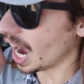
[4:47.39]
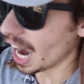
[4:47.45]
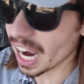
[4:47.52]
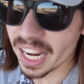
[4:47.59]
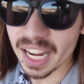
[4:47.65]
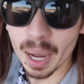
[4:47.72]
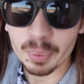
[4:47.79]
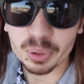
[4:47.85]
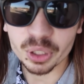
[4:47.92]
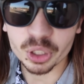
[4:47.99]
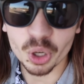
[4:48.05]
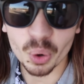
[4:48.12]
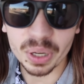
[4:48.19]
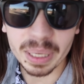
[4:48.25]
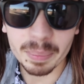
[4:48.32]
I am gonna
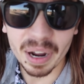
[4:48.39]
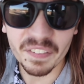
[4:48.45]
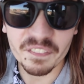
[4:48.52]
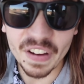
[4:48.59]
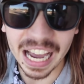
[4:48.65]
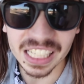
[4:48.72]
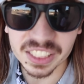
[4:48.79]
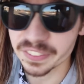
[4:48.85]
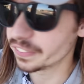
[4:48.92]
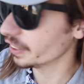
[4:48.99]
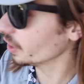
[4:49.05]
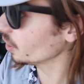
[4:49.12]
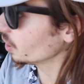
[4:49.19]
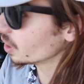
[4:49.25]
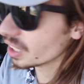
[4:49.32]
go get my fast
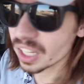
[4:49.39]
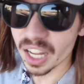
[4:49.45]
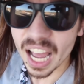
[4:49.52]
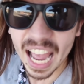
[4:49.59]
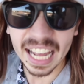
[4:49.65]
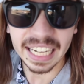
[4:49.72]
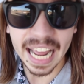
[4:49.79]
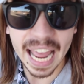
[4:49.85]
fill and